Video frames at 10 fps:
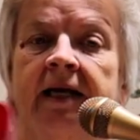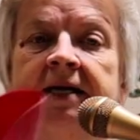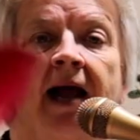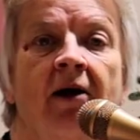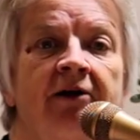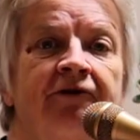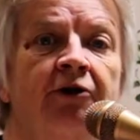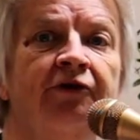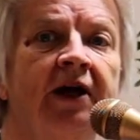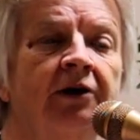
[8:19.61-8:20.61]
Now, if
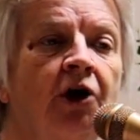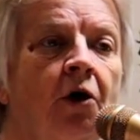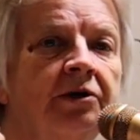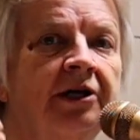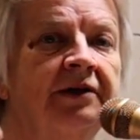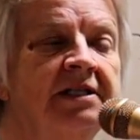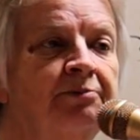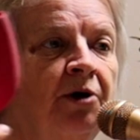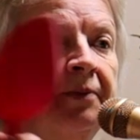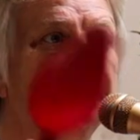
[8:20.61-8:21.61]
you found gold on this
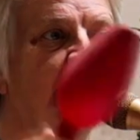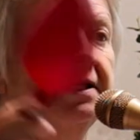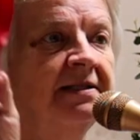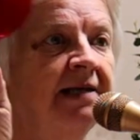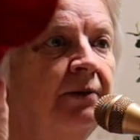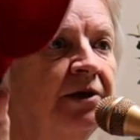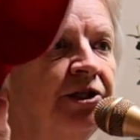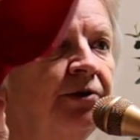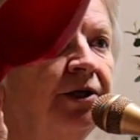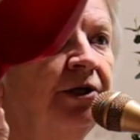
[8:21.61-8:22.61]
property, is that what
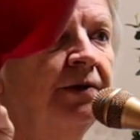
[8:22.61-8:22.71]
you would